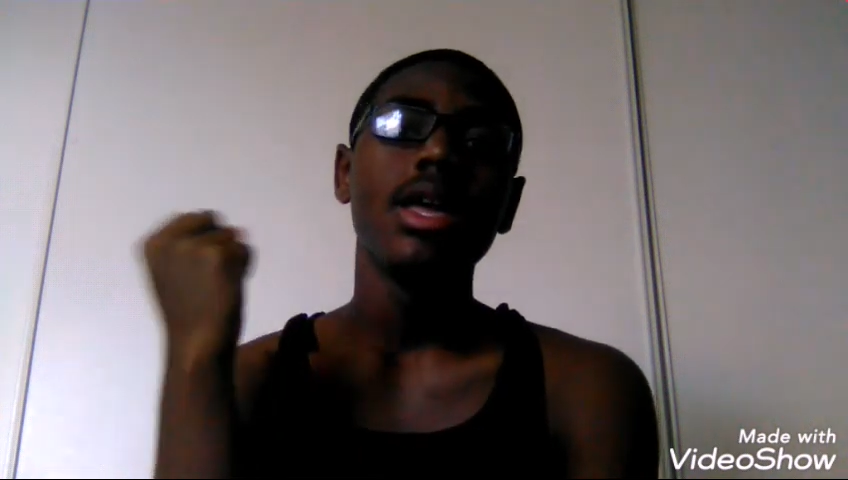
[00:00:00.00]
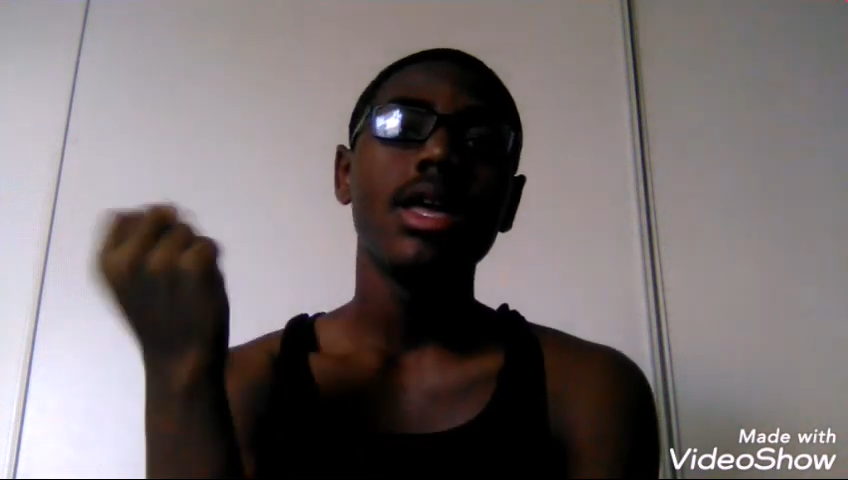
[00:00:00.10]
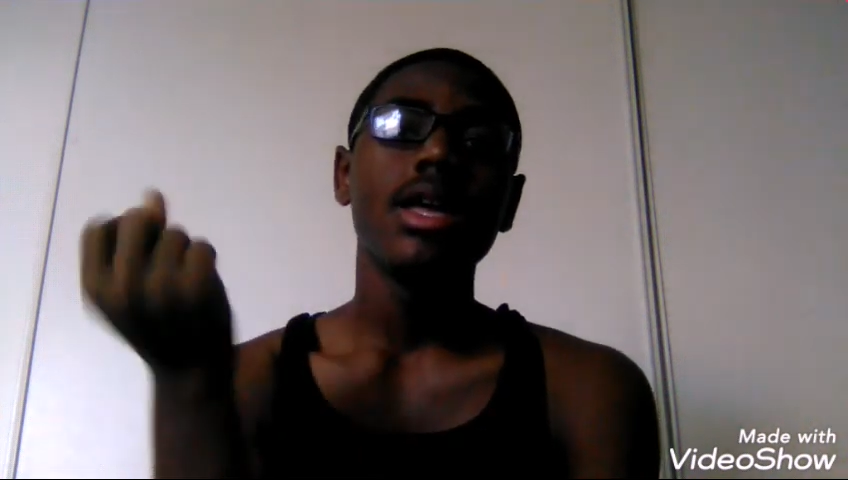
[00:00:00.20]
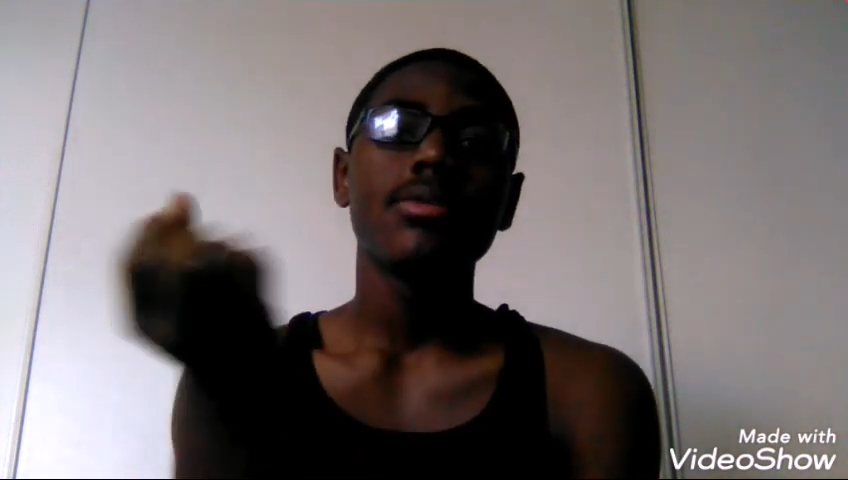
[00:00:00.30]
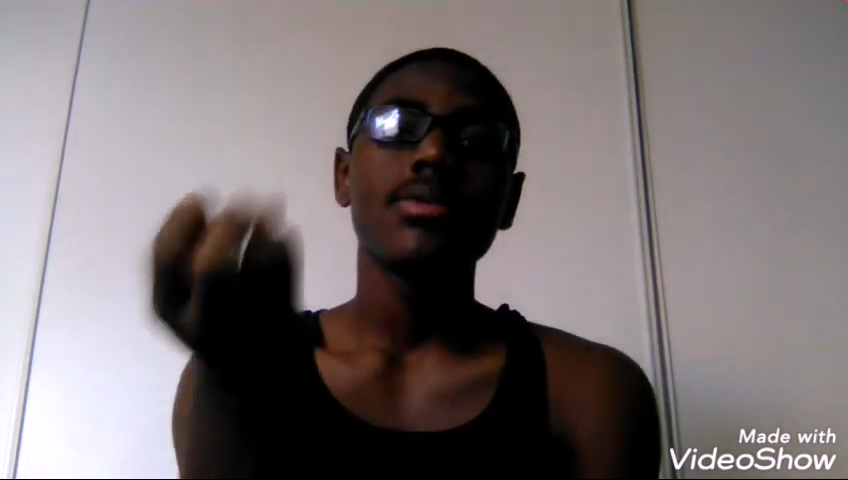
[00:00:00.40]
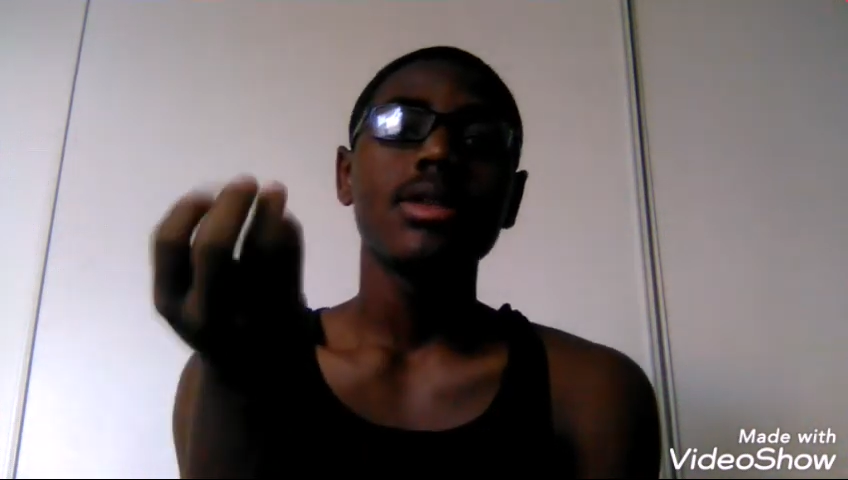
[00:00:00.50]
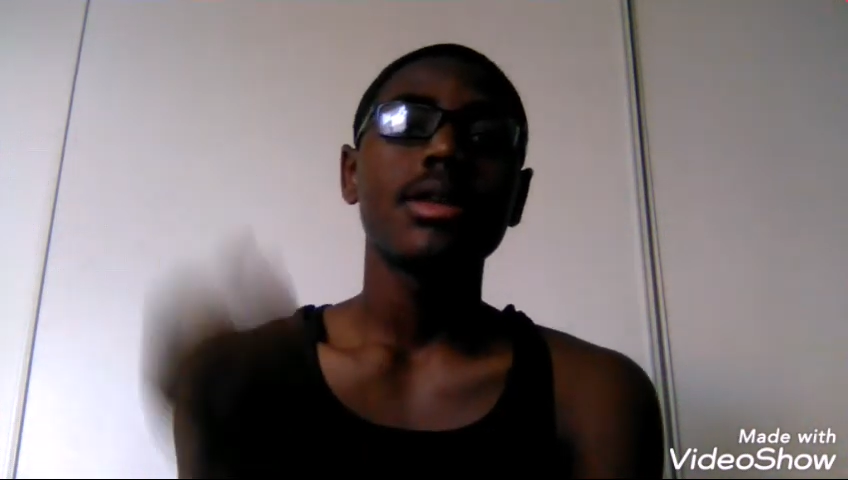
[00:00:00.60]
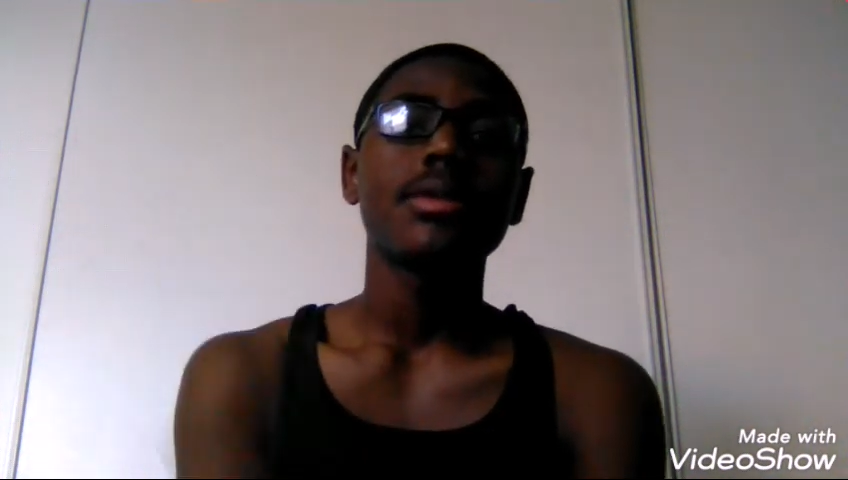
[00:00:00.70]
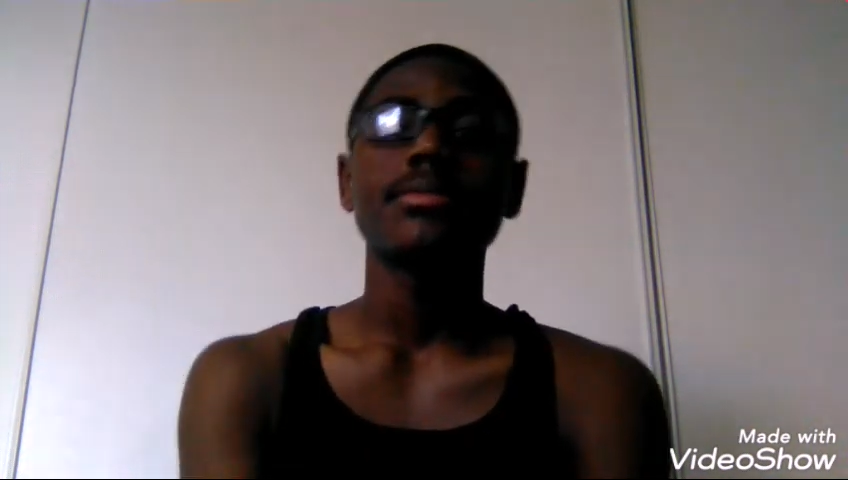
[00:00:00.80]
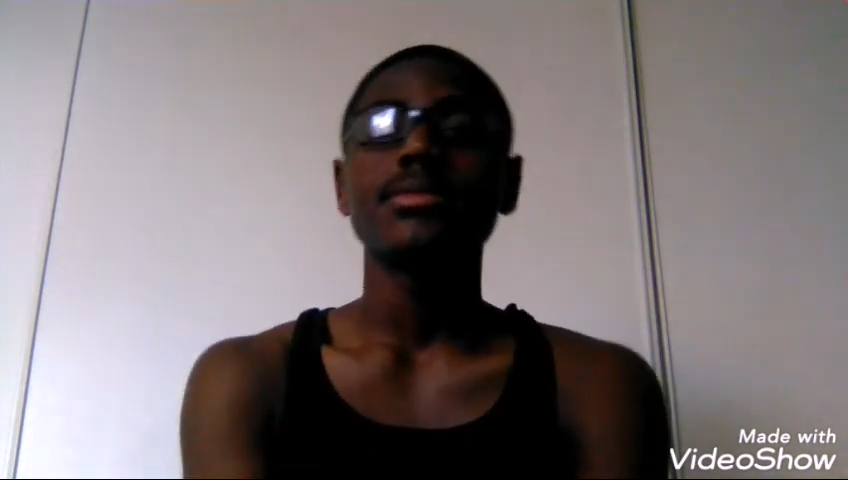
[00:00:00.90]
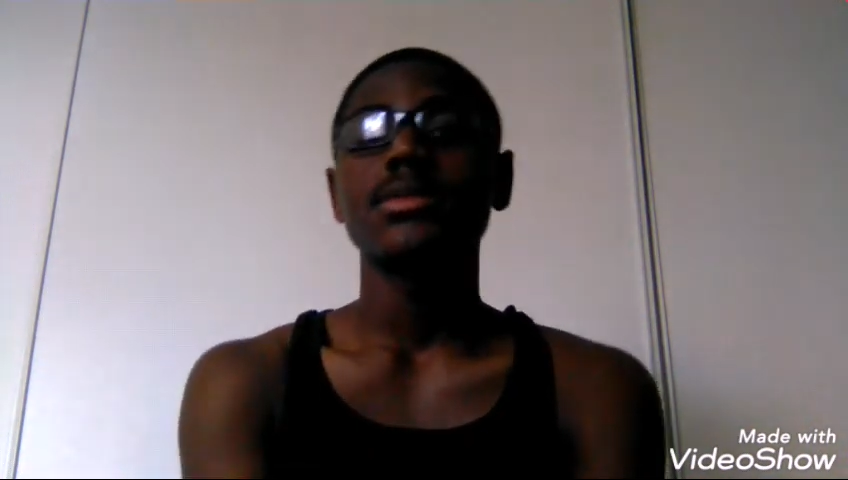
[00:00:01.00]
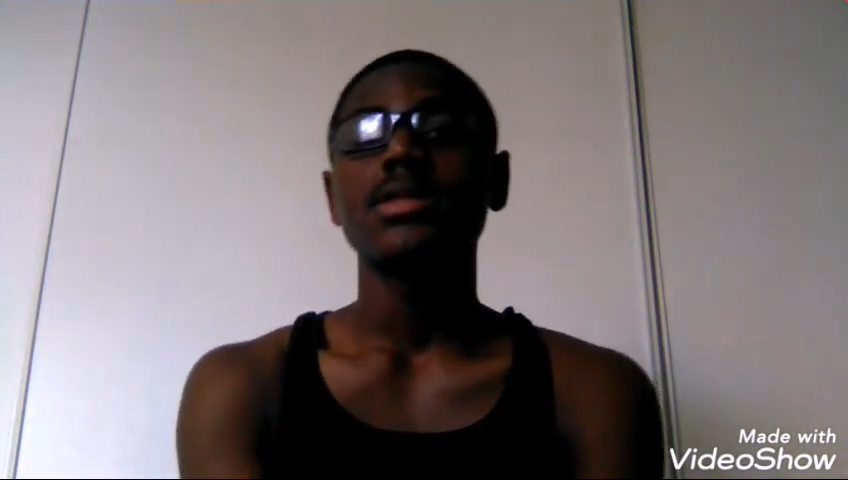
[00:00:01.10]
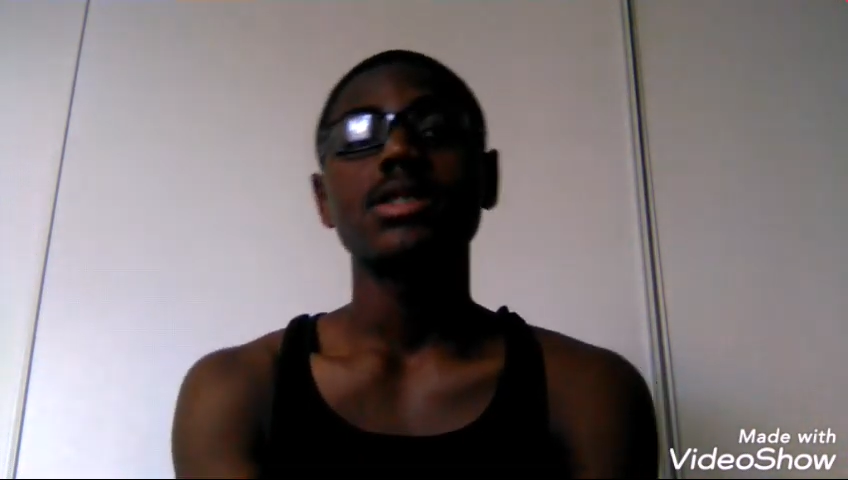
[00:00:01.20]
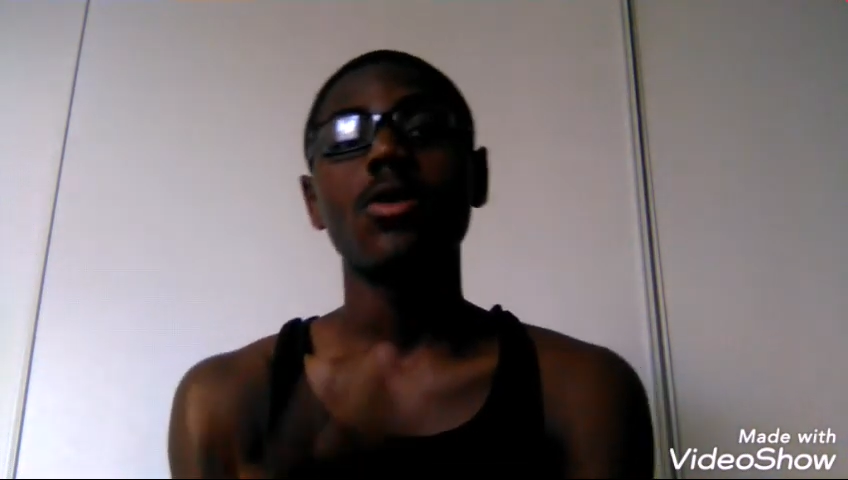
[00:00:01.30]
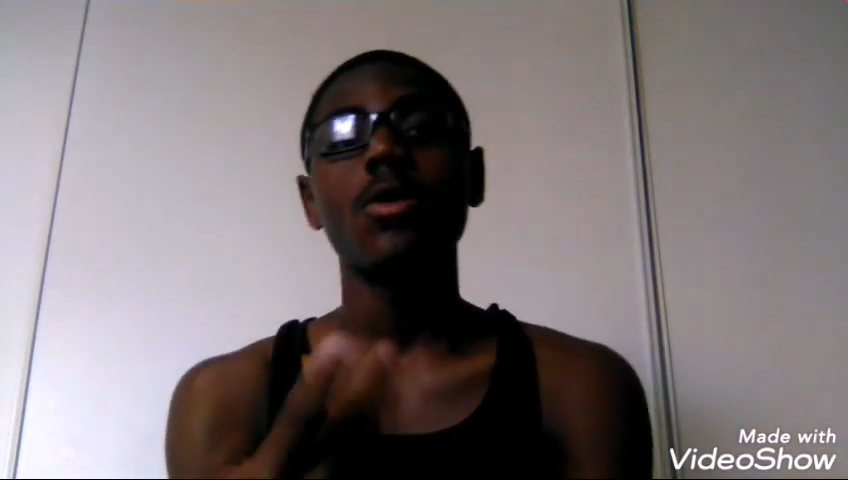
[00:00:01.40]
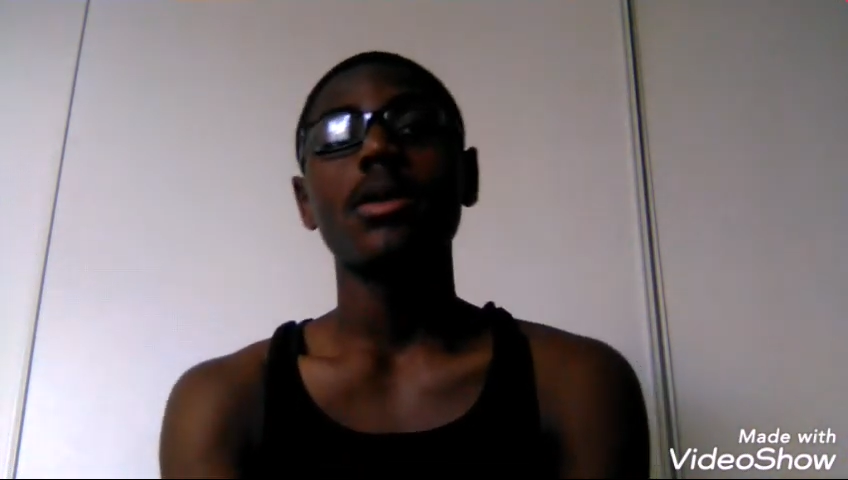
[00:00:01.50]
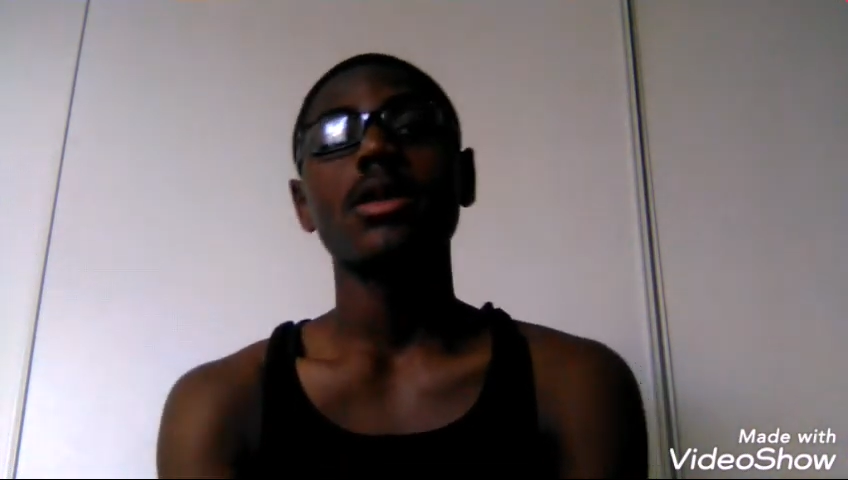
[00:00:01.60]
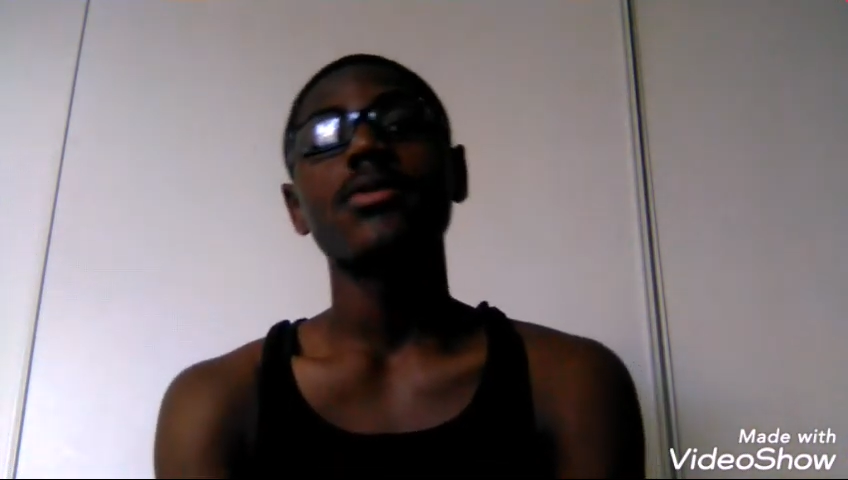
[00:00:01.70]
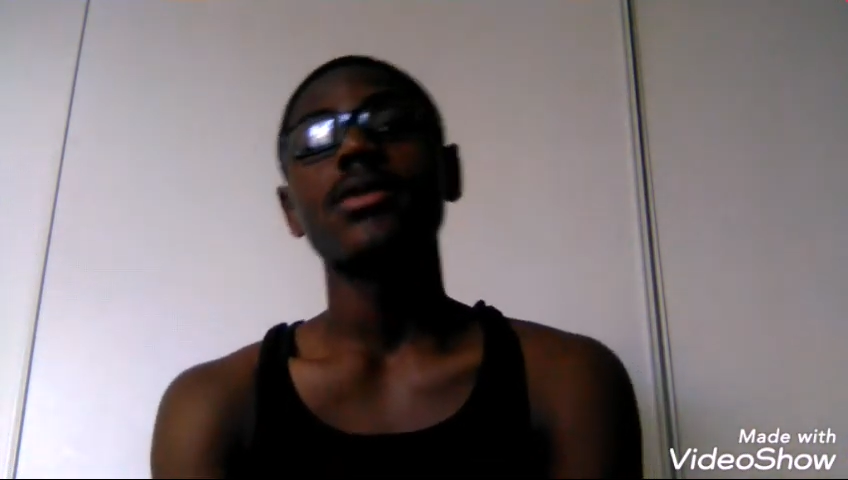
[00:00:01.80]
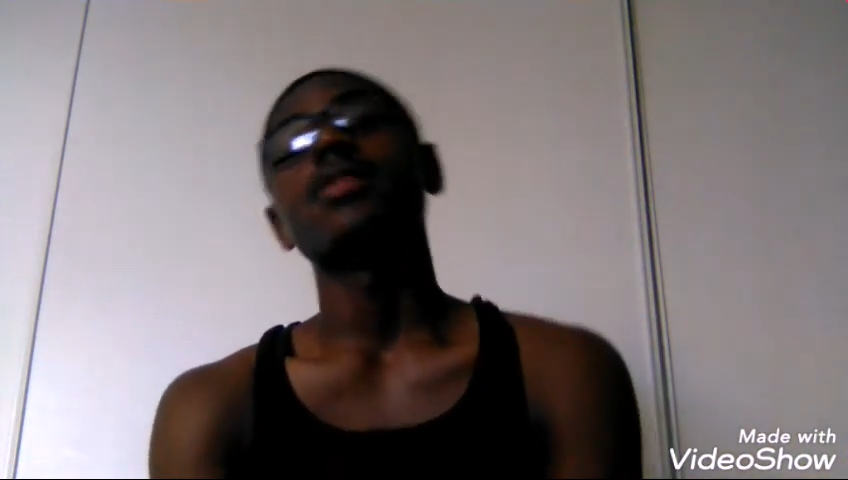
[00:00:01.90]
and really just go on my
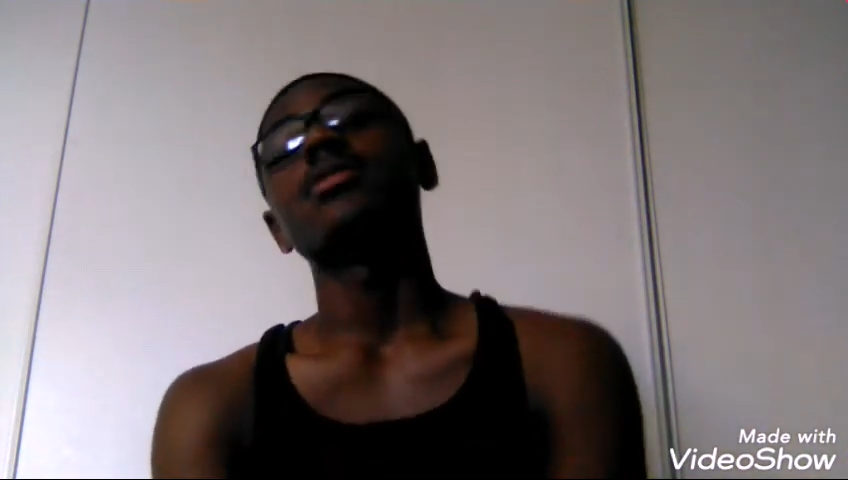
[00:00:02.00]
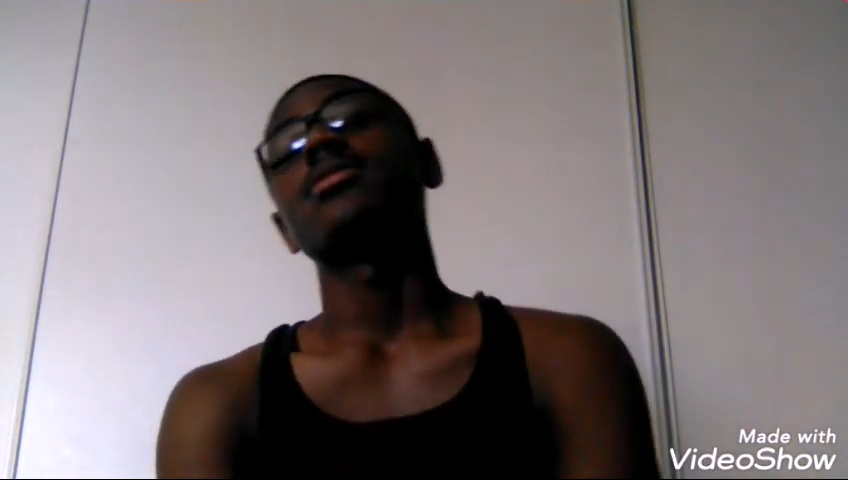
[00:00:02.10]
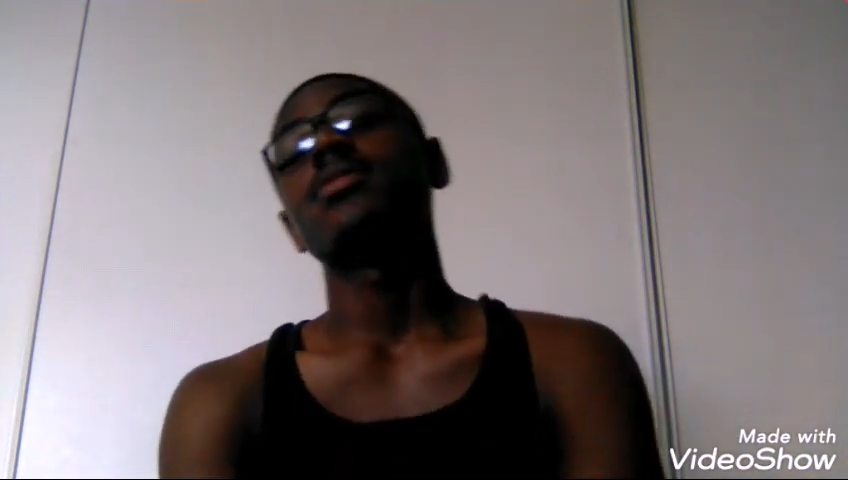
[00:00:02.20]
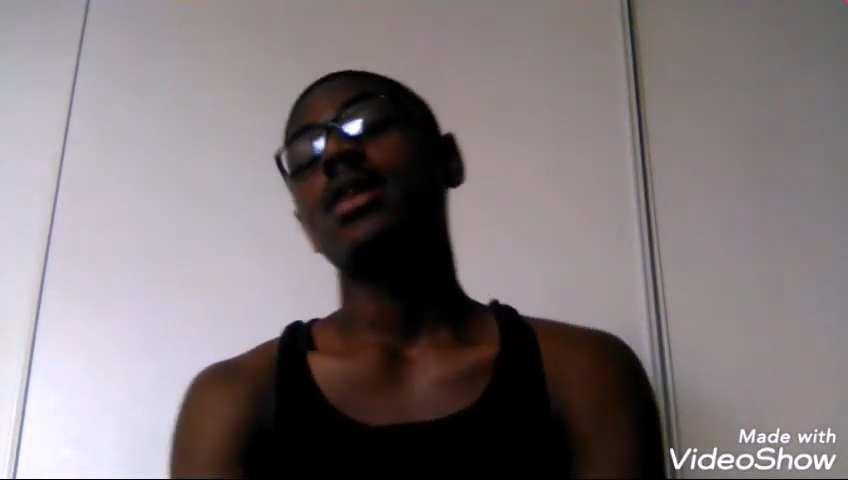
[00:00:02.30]
other videos